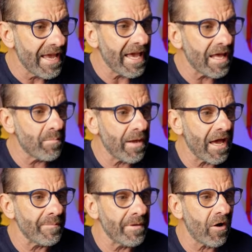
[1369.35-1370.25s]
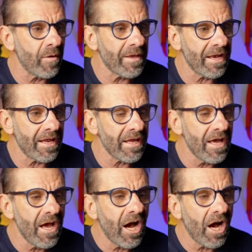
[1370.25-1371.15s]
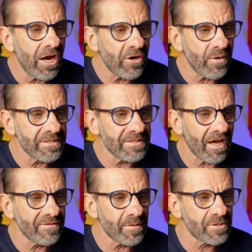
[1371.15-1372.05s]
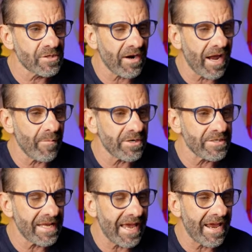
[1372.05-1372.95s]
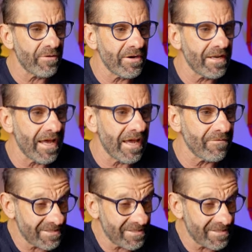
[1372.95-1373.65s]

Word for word: and bam, now I'm getting hundreds of subscribers every day.